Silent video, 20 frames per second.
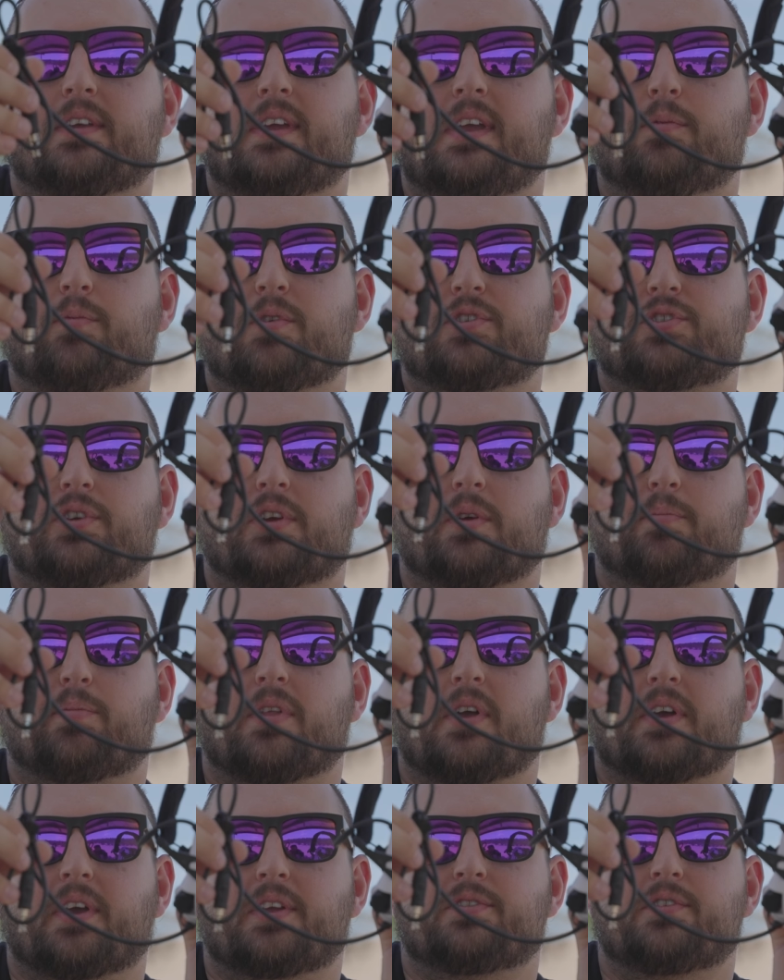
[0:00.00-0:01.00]
lead, which you could
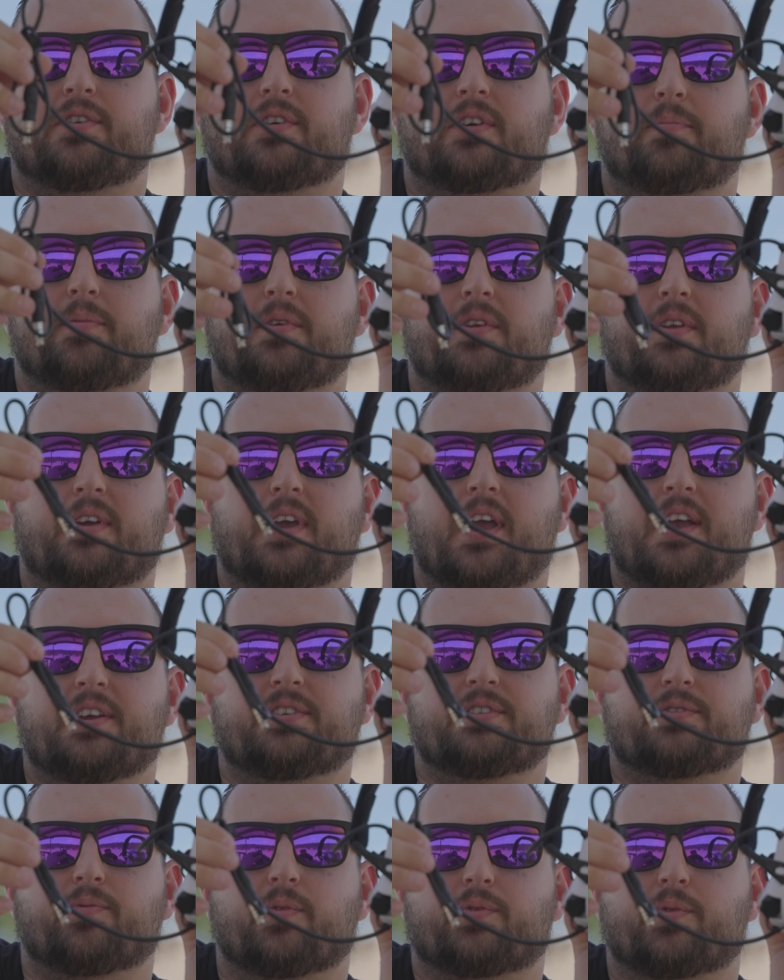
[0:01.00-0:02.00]
plug into your
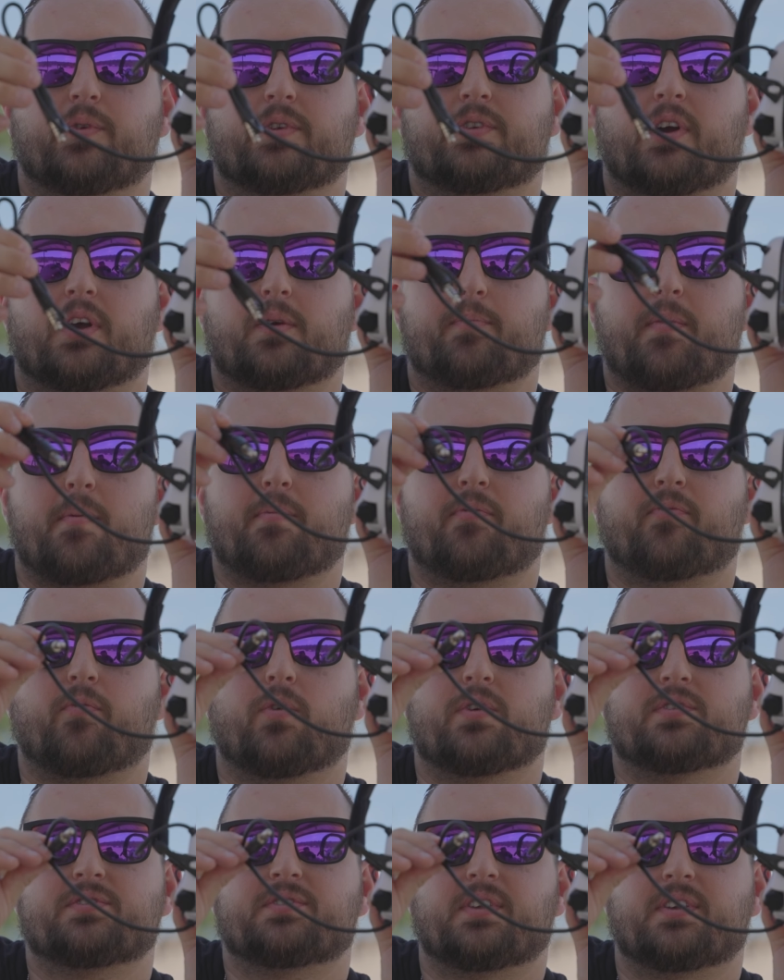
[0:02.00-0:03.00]
communications, which we were talking about
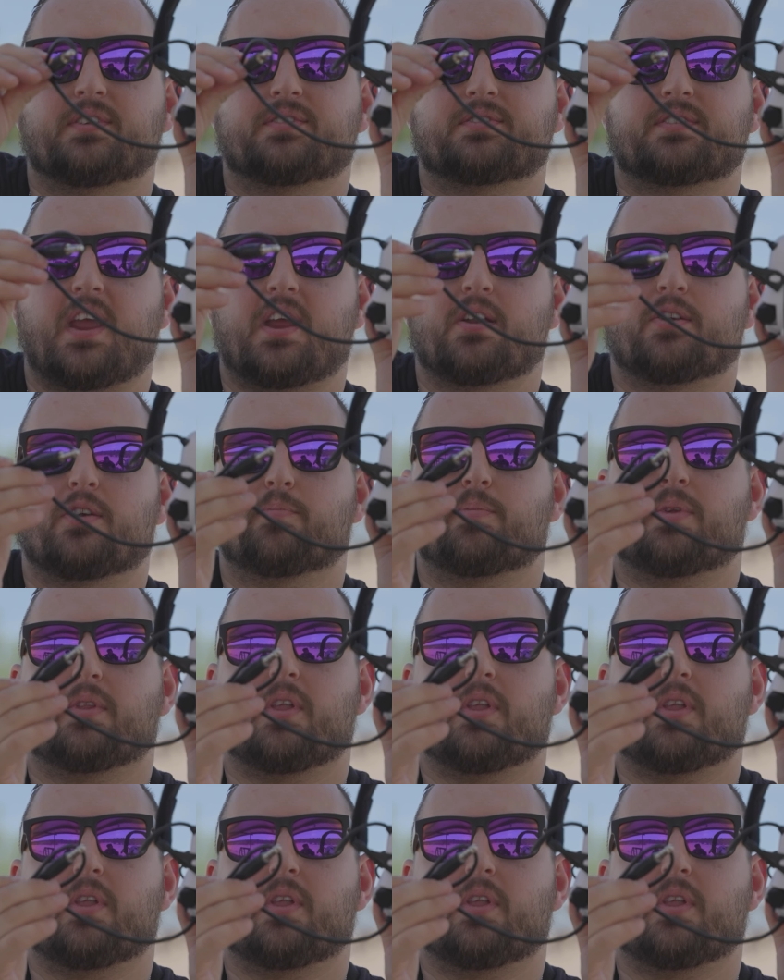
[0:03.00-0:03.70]
before is the standard